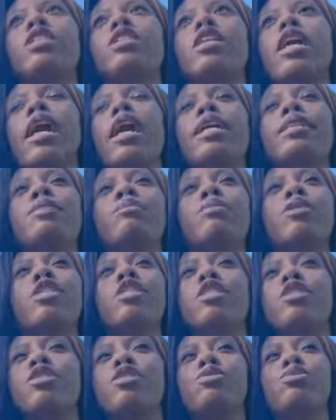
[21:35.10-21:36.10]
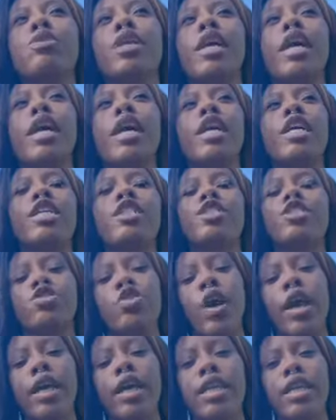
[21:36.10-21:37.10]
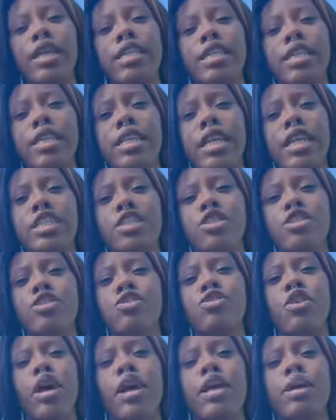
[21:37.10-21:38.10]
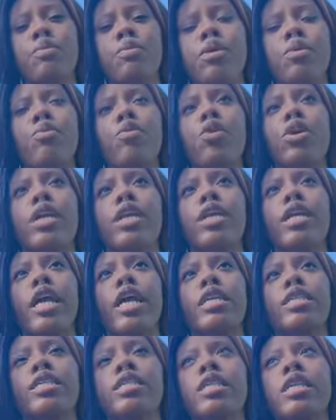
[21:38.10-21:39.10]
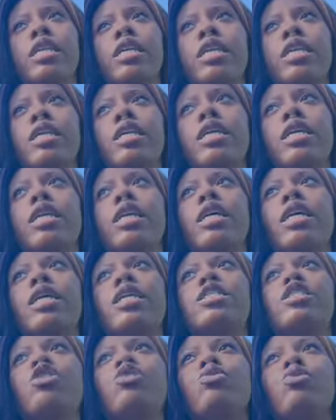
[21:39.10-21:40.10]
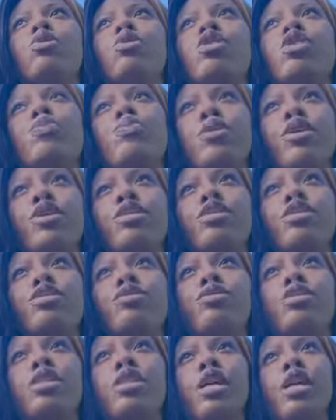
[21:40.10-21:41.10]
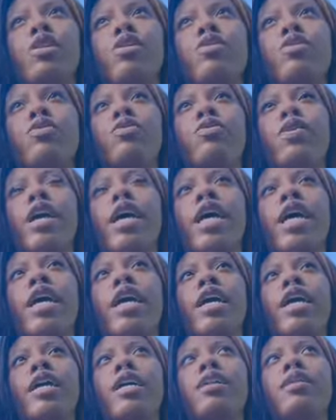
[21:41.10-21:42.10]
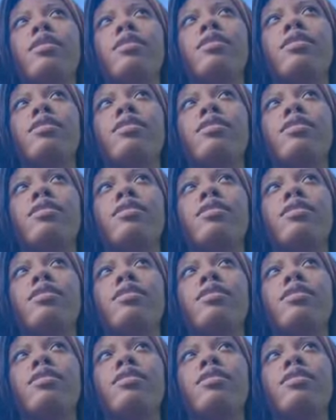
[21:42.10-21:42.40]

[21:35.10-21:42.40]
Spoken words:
As much as you can, try and get to nature, try and be more connected to your spiritual self and